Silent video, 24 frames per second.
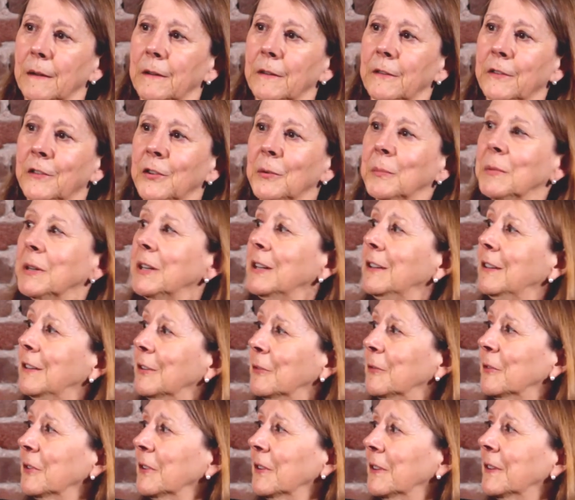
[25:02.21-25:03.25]
so many
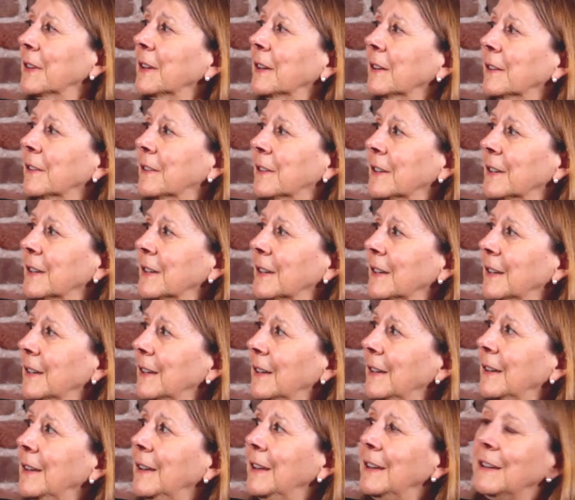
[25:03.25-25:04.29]
different things that
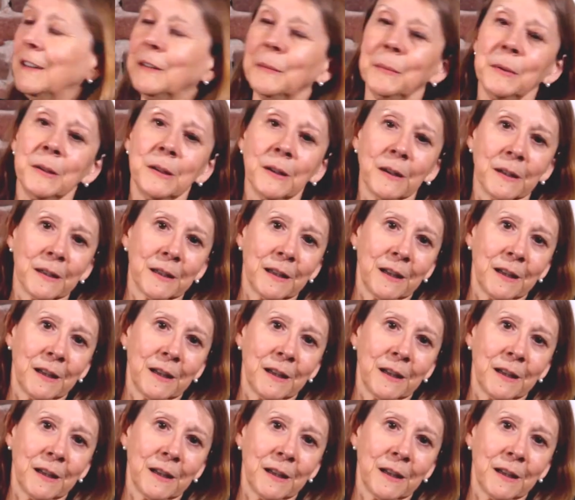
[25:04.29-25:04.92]
need to be done,